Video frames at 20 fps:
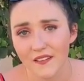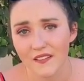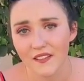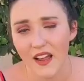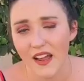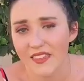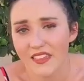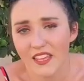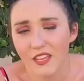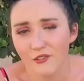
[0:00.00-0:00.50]

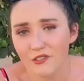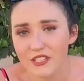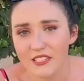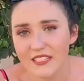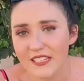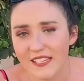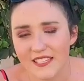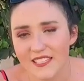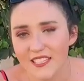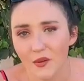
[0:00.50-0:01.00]
I think you just
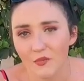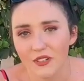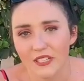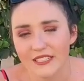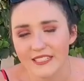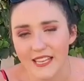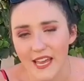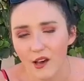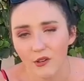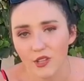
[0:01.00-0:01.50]
need someone to
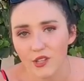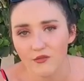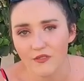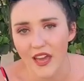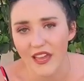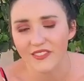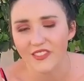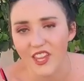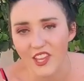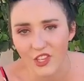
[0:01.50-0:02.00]
tell you
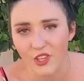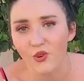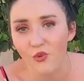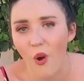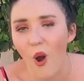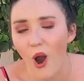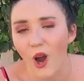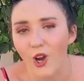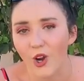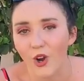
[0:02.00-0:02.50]
that you
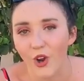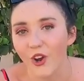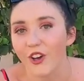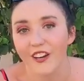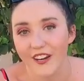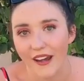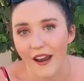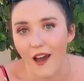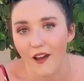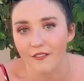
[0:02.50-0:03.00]
are good
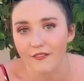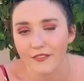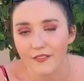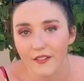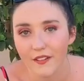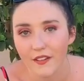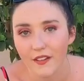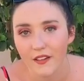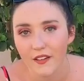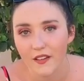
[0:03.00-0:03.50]
enough.
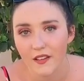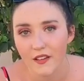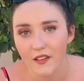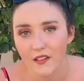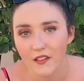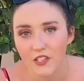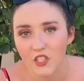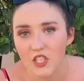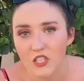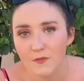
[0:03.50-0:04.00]

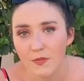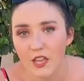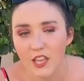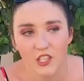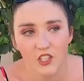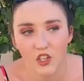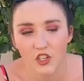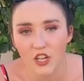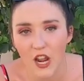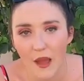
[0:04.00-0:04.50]
Just
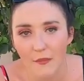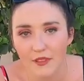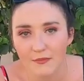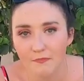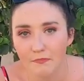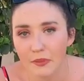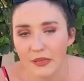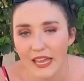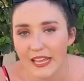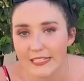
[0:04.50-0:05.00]
because you're not
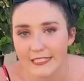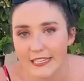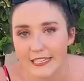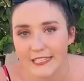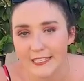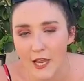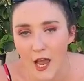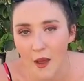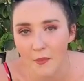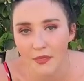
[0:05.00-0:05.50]
placing
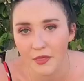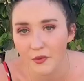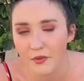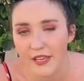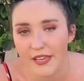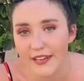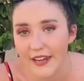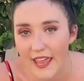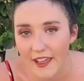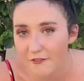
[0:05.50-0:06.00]
top
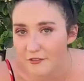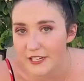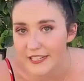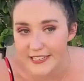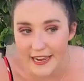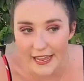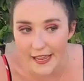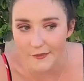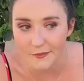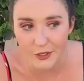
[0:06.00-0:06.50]
3 at every
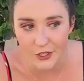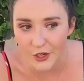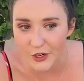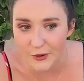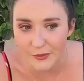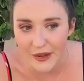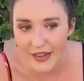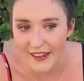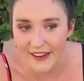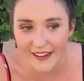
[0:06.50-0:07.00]
damn
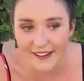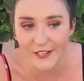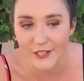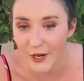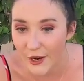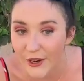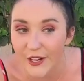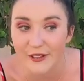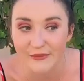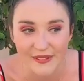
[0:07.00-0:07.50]

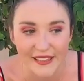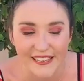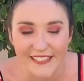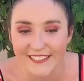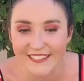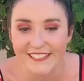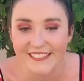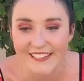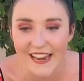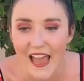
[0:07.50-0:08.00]
tournament
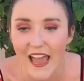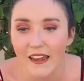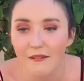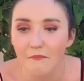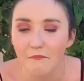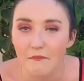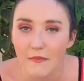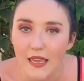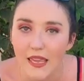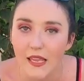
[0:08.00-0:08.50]
does not
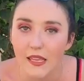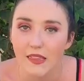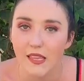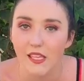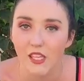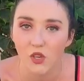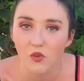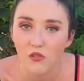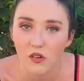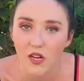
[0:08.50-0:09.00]
mean
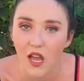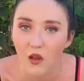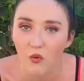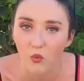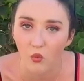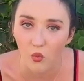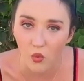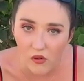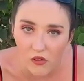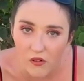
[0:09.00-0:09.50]
that you are not
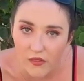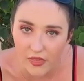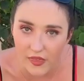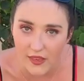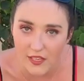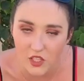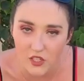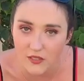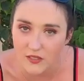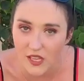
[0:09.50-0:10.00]
worthy,
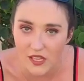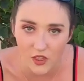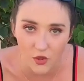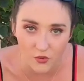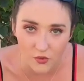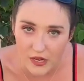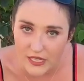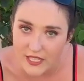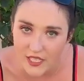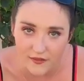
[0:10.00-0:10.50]
just like the
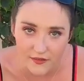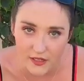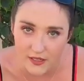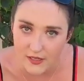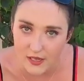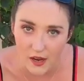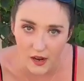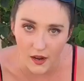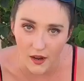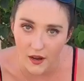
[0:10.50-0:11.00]
rest of
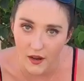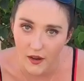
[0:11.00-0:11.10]
us are.